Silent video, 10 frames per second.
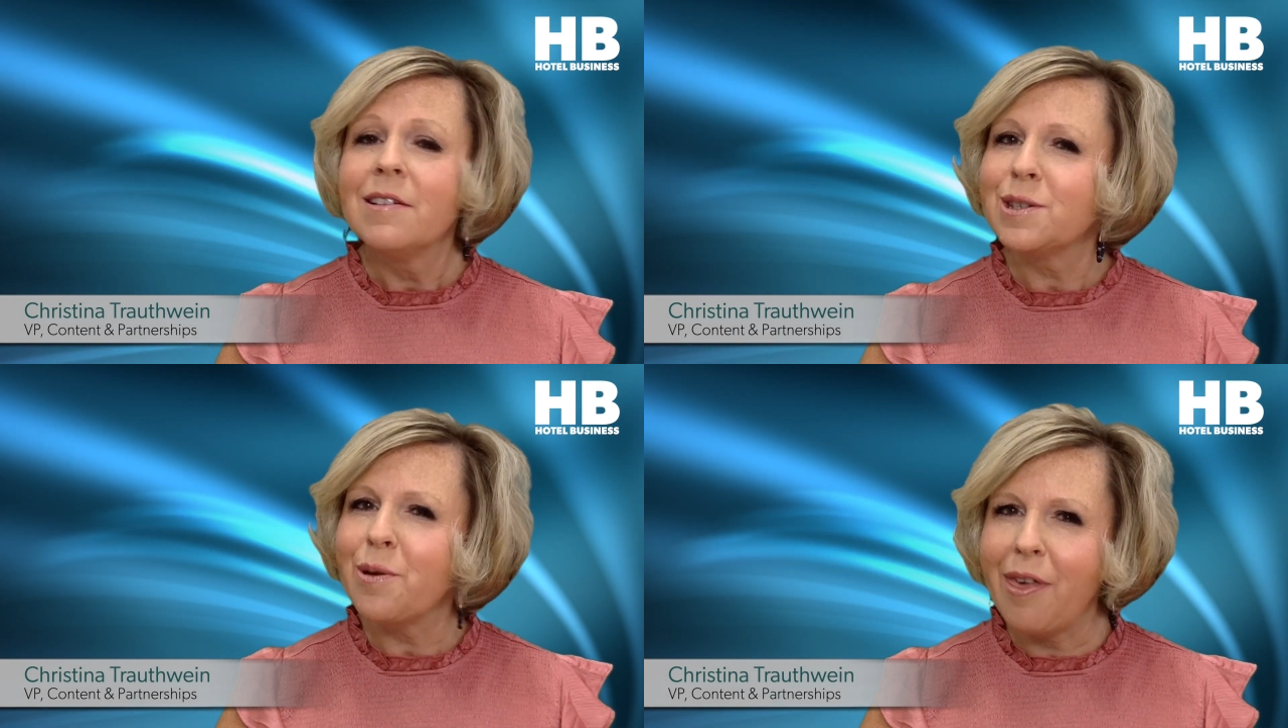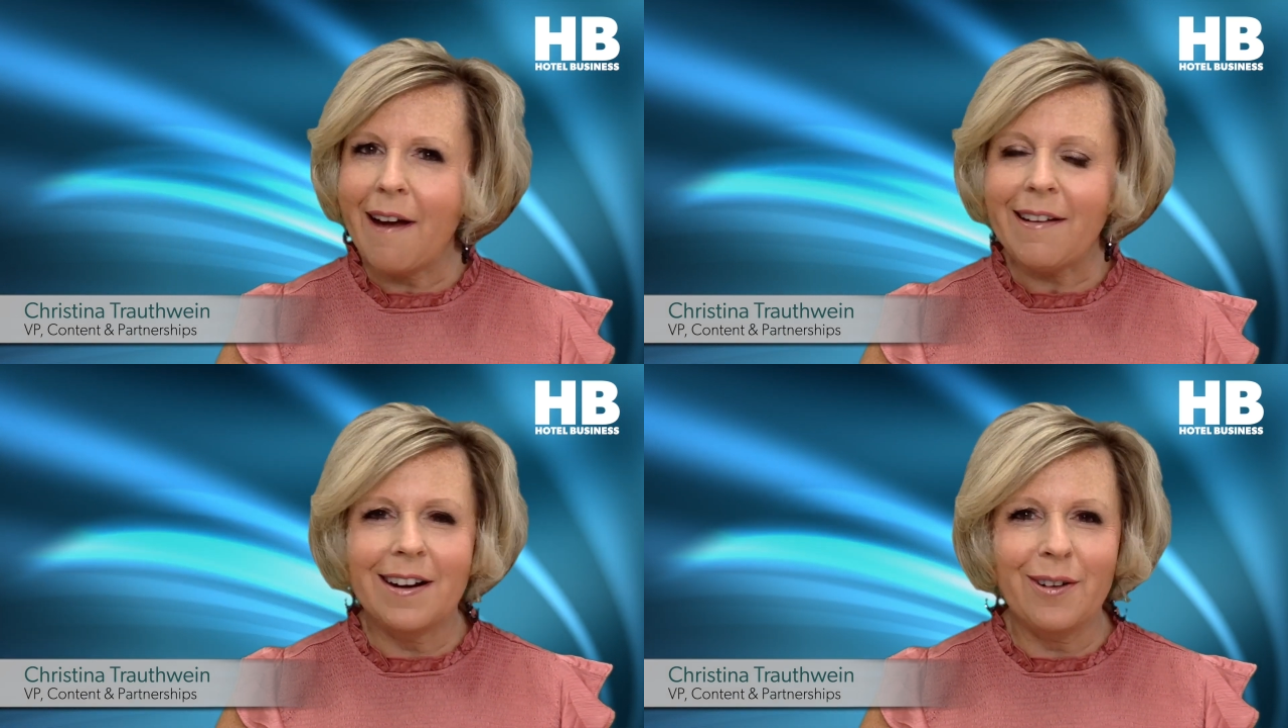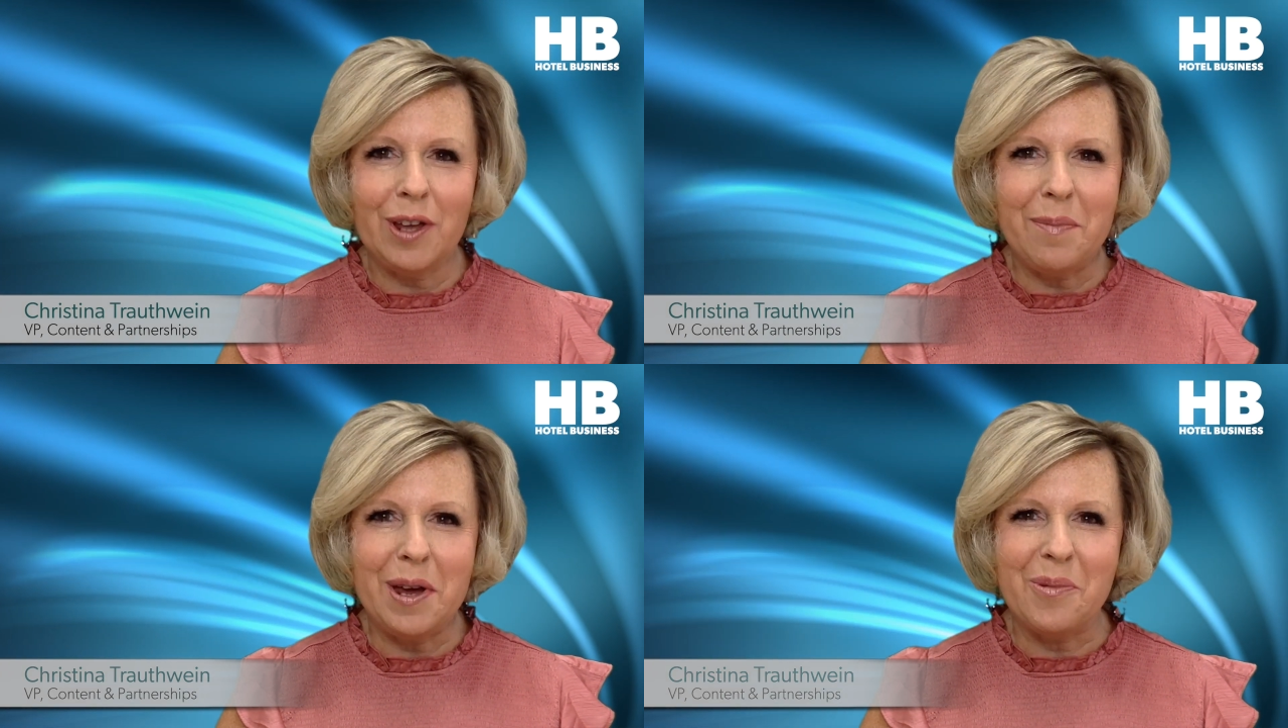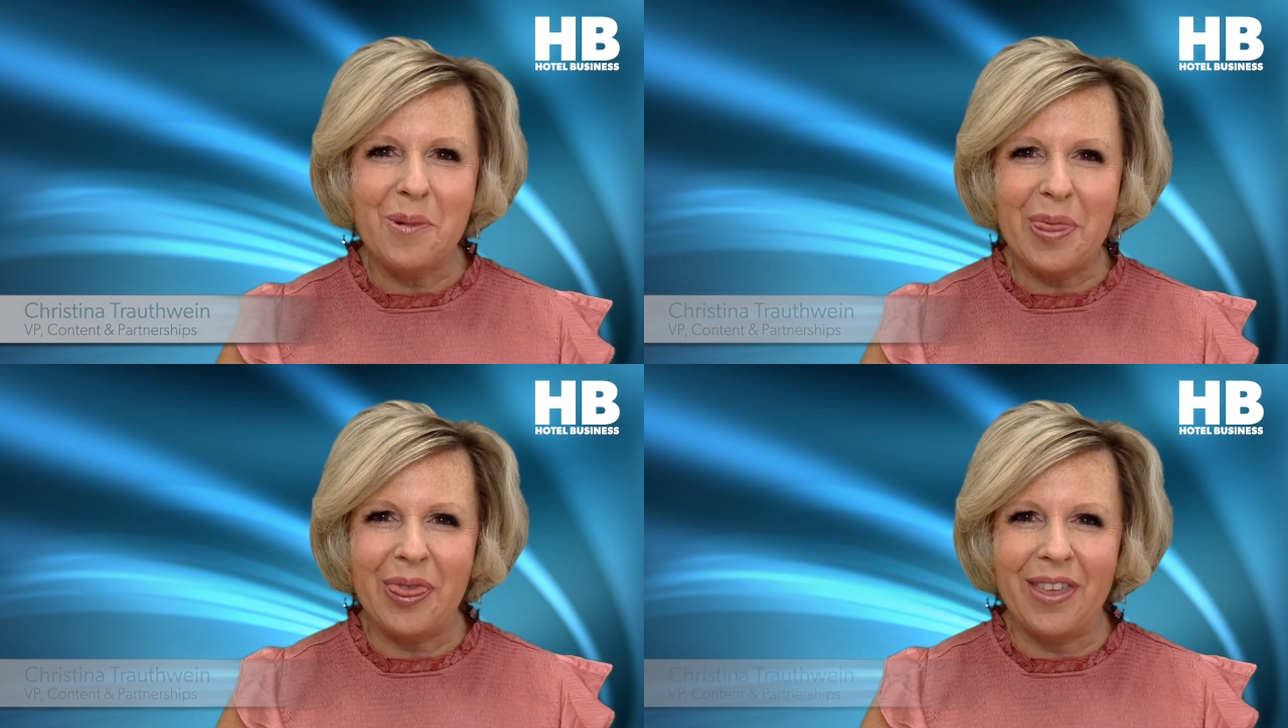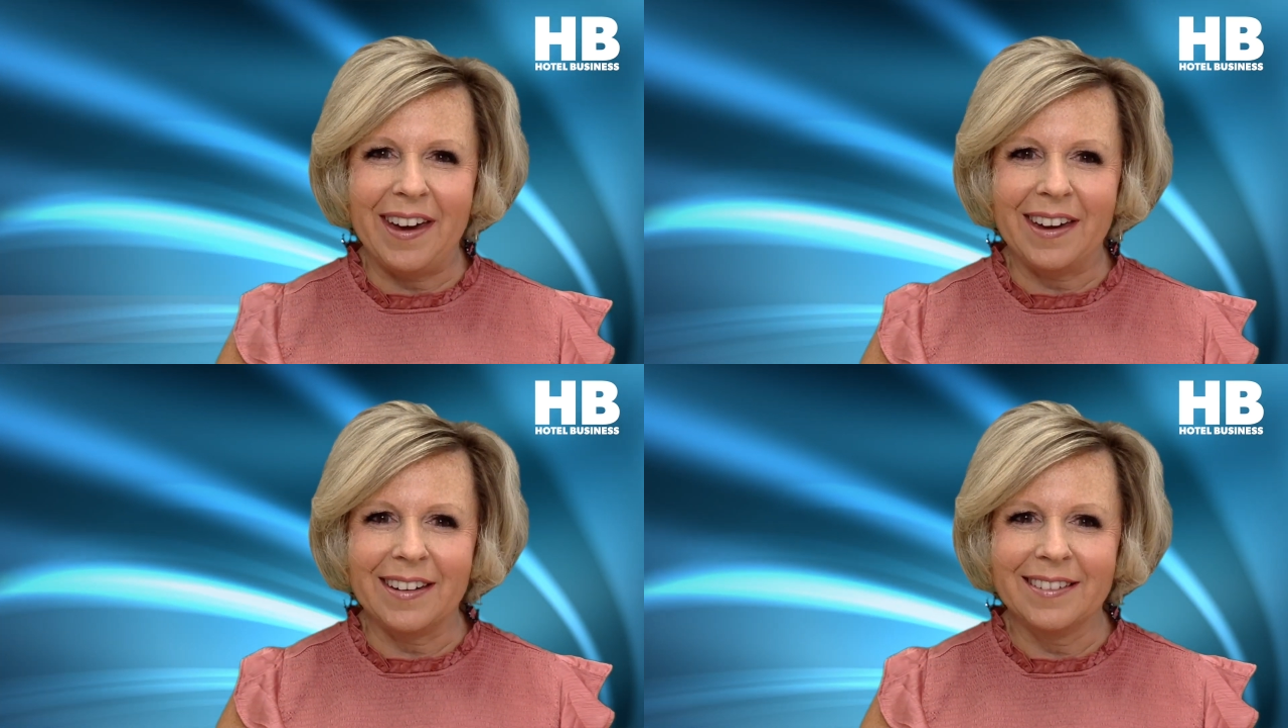So that can only mean one thing.